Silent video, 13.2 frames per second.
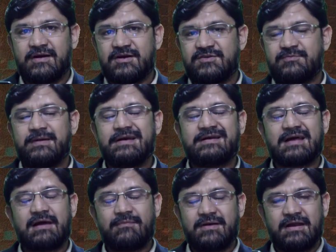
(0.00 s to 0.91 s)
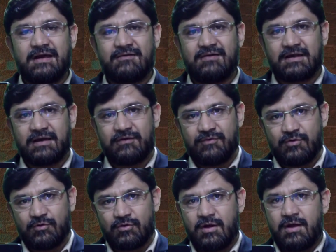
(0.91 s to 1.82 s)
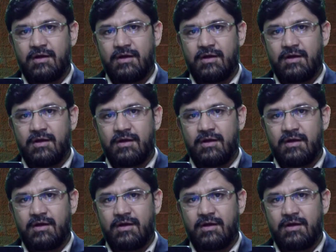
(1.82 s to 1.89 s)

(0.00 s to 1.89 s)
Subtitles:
and speed time area will give you